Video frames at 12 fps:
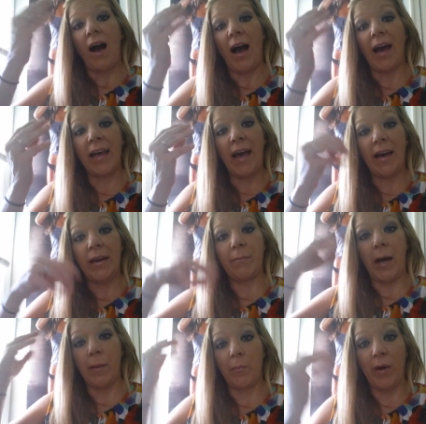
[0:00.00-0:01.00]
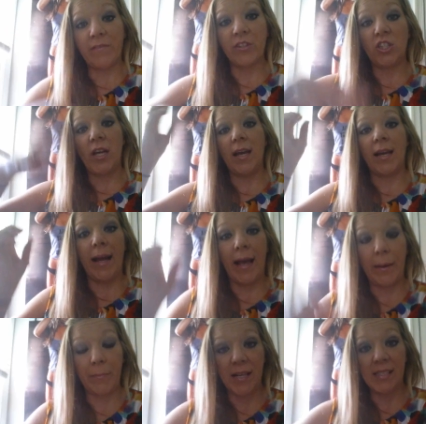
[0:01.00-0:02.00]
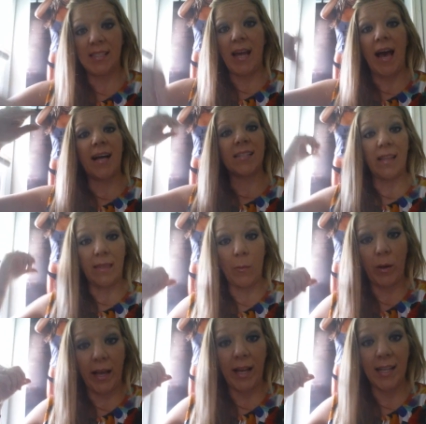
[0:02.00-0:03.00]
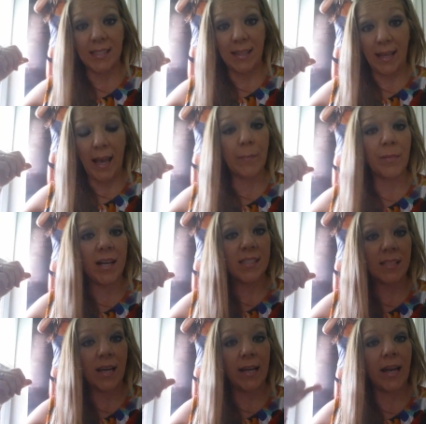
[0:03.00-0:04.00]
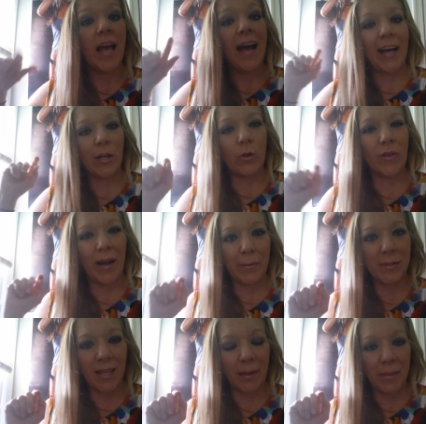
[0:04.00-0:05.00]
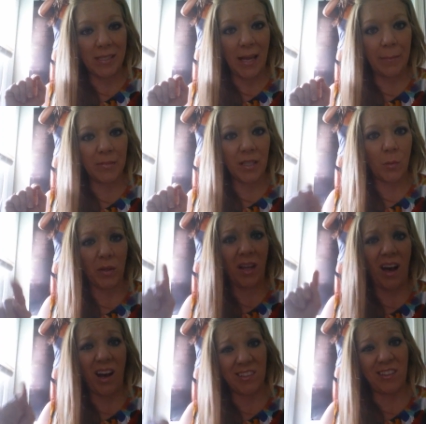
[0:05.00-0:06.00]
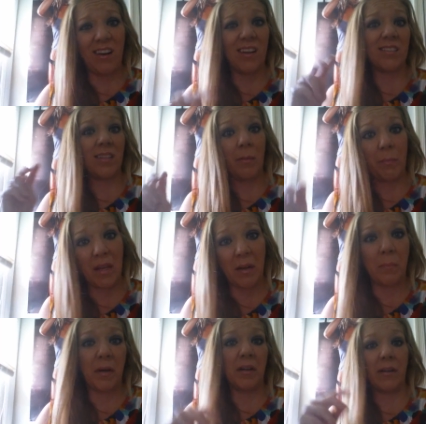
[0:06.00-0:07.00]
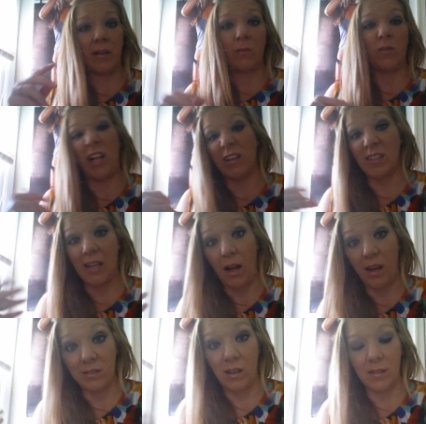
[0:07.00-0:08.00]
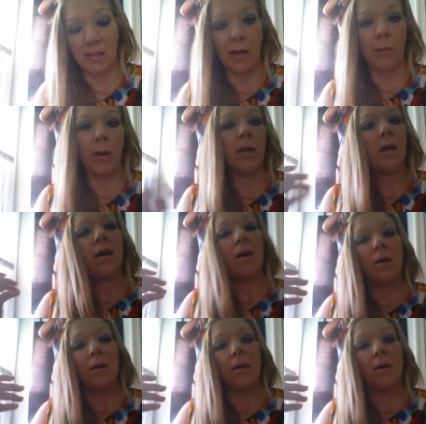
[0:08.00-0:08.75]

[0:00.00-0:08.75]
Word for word: I had my breakfast shake and I had my snacks. And then when I got to the game last night, I knew that I was going to be tempted with the hot dogs and the peanut butter. And well, I don't eat hot dogs anyway,